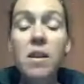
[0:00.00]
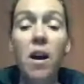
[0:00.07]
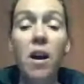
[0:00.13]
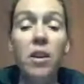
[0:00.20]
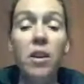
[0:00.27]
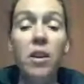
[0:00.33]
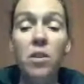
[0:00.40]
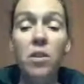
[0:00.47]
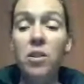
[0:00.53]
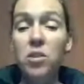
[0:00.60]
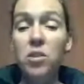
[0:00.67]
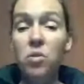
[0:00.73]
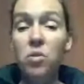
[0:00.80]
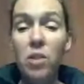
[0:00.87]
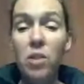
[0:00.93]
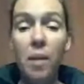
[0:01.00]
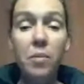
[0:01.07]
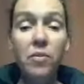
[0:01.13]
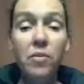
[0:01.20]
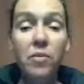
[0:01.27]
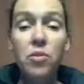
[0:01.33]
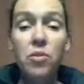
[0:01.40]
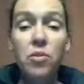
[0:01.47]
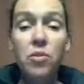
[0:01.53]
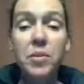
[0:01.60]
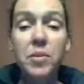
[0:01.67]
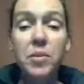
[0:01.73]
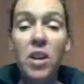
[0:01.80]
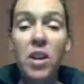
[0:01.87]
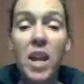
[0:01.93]
You can also drop a few drops
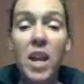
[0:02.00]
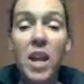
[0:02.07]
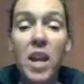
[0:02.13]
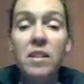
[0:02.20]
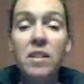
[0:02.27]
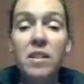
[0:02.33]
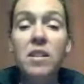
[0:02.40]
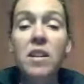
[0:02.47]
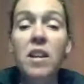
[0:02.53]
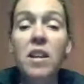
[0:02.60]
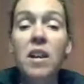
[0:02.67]
in your hand